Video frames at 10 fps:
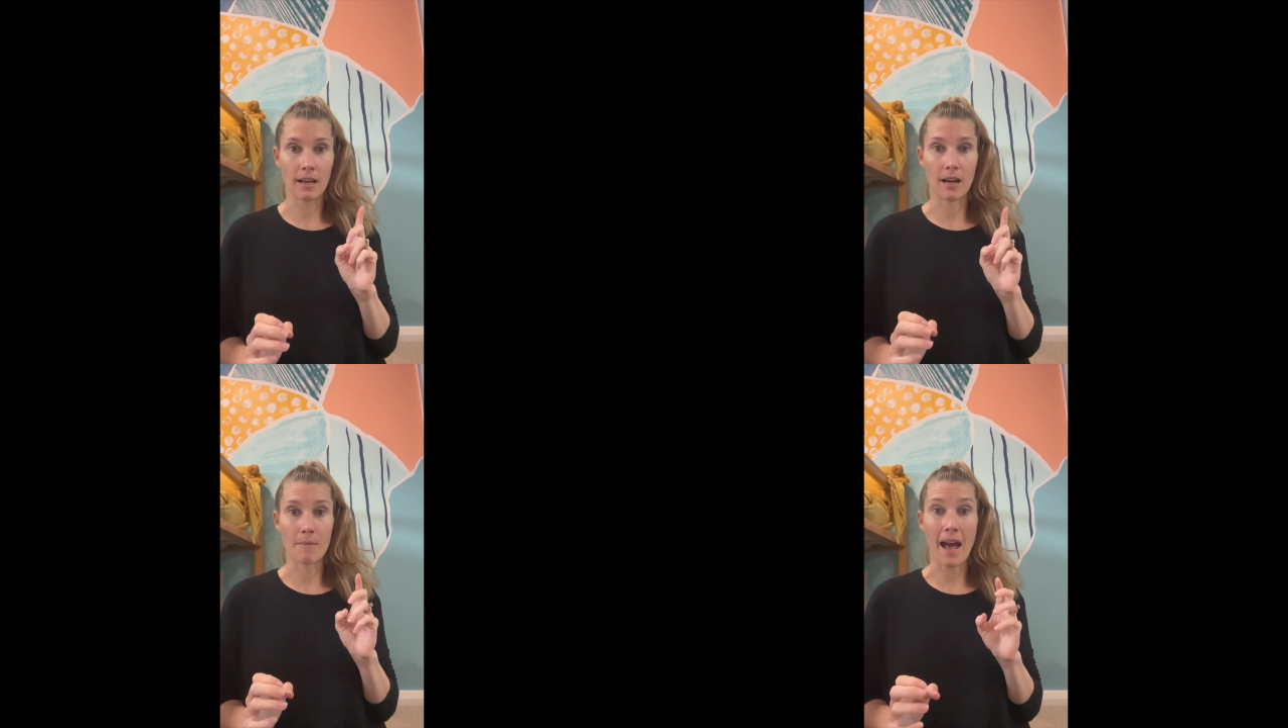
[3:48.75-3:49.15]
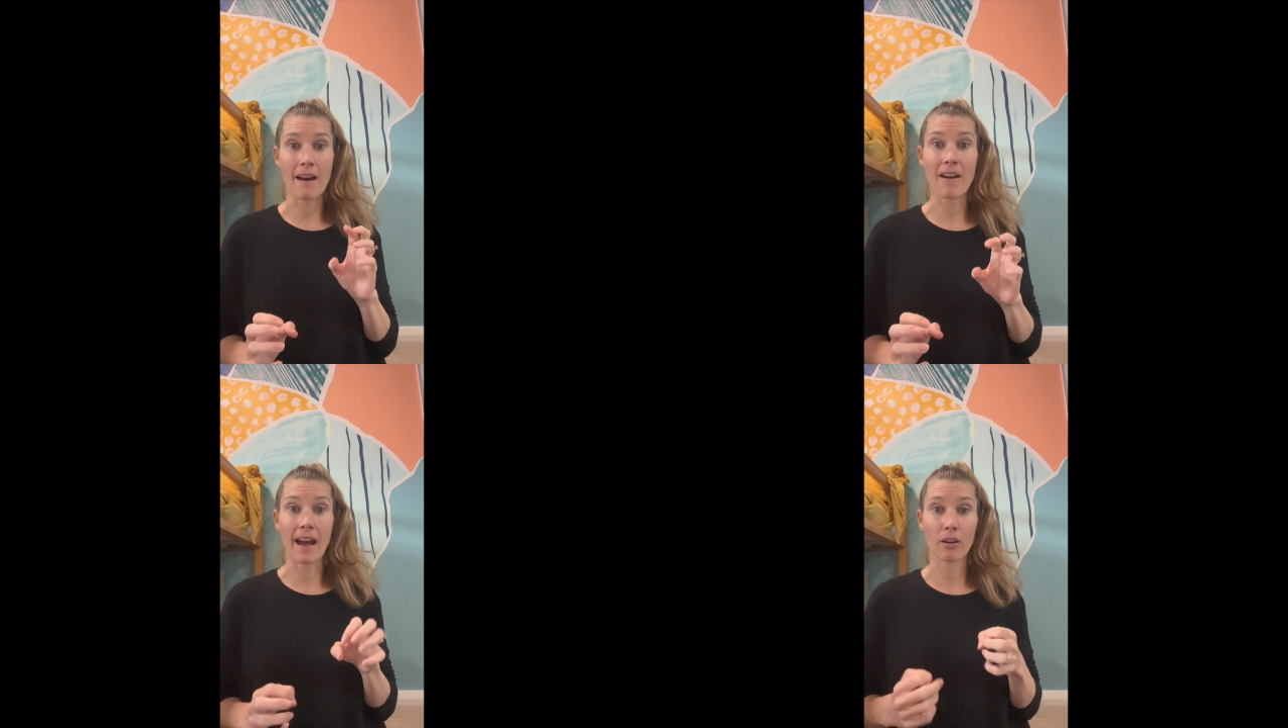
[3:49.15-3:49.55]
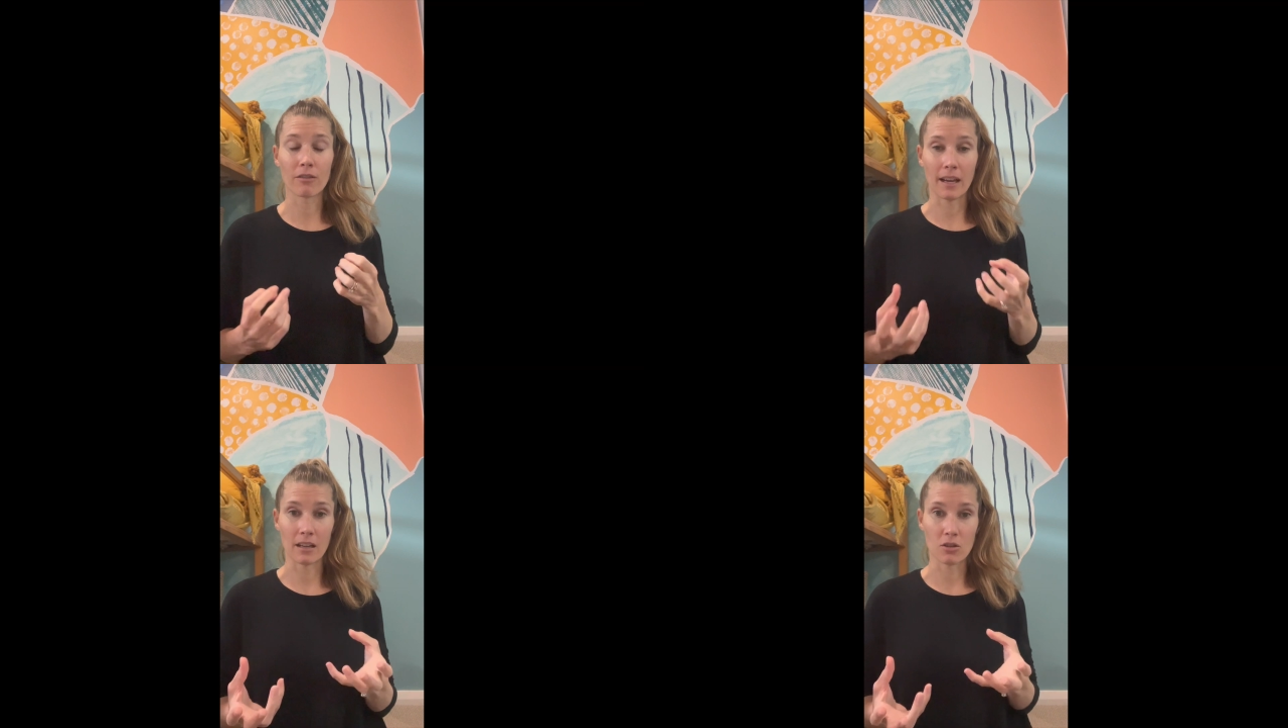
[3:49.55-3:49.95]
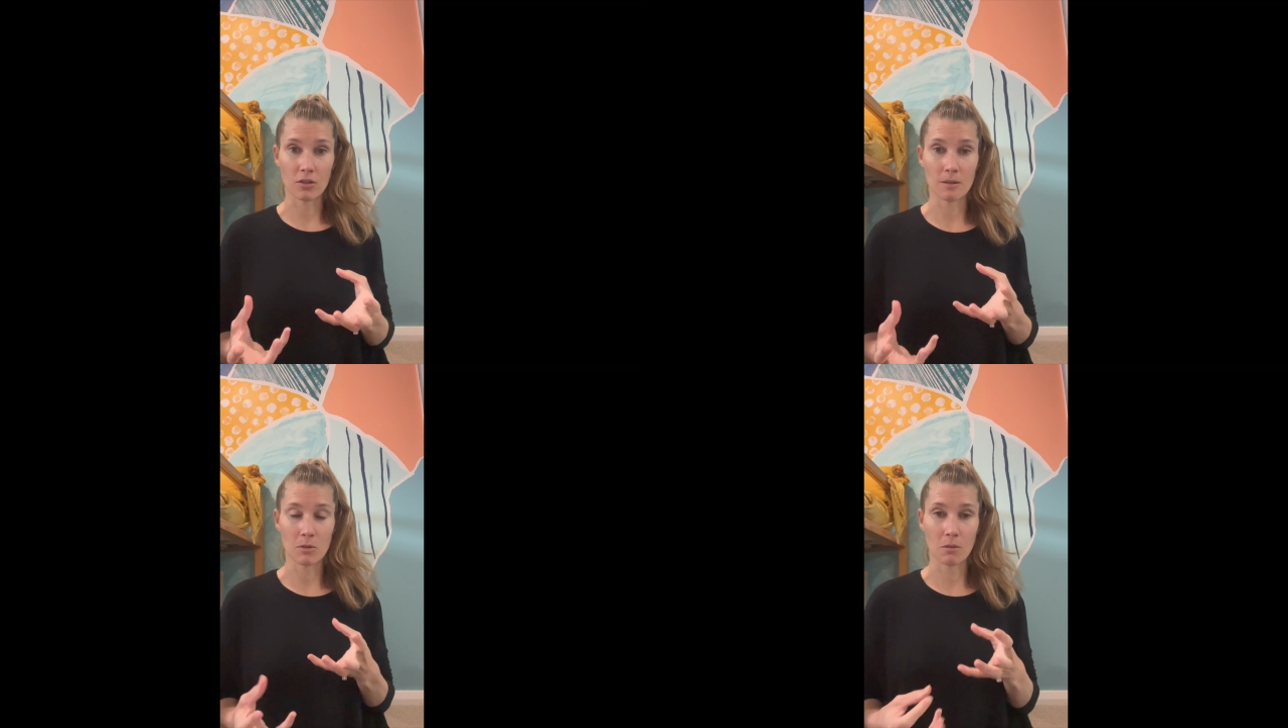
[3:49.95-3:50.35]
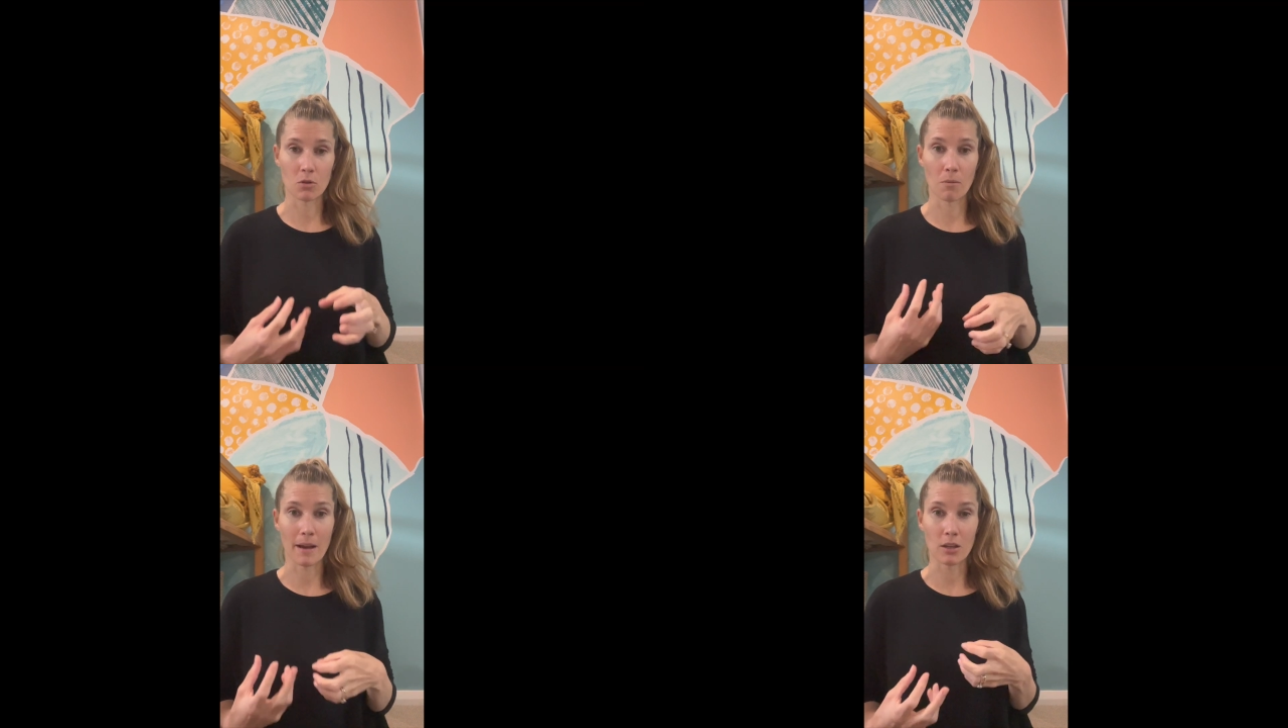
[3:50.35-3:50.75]
have aggravated your symptoms
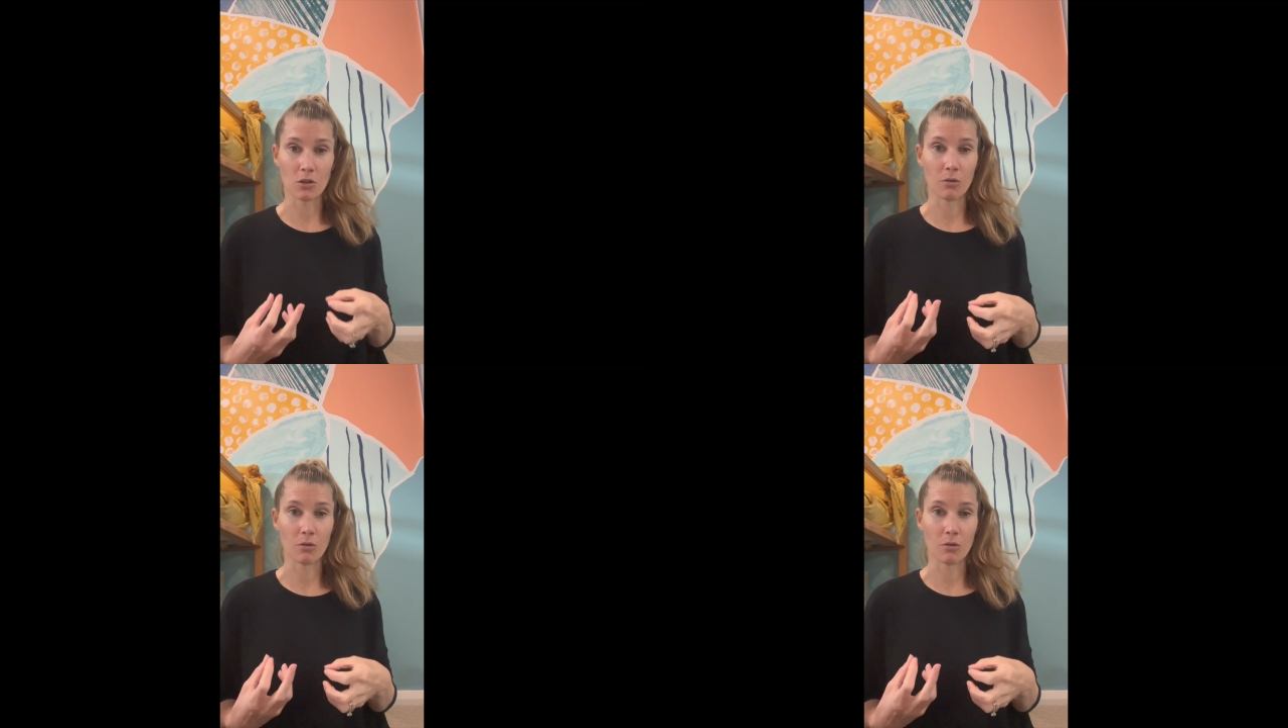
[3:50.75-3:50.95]
or made you